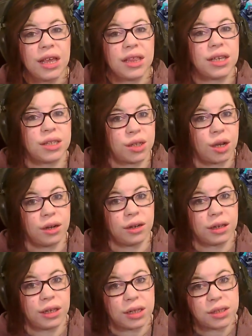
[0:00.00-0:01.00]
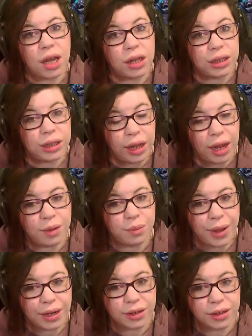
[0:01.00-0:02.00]
this card gets a lot
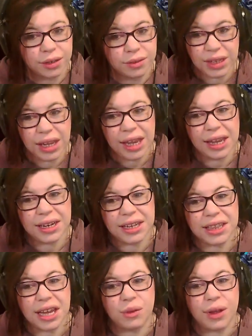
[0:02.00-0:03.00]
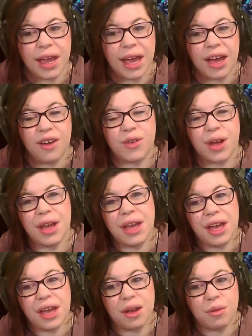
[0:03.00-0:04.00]
better. And then we have
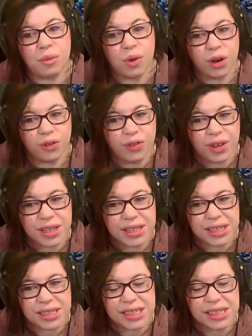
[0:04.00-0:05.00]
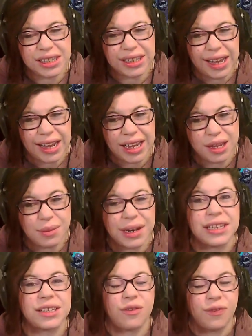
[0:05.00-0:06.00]
Amorphous Slime. It
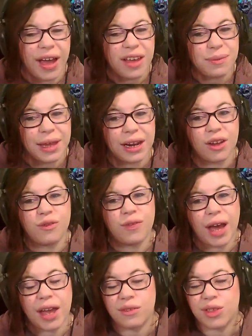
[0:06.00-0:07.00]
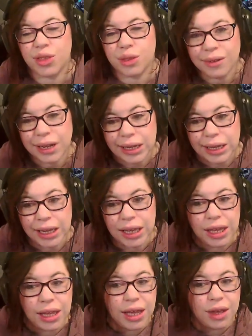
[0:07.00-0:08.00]
is a 5 mana, 5 3
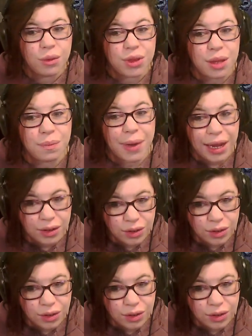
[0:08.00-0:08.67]
with a battle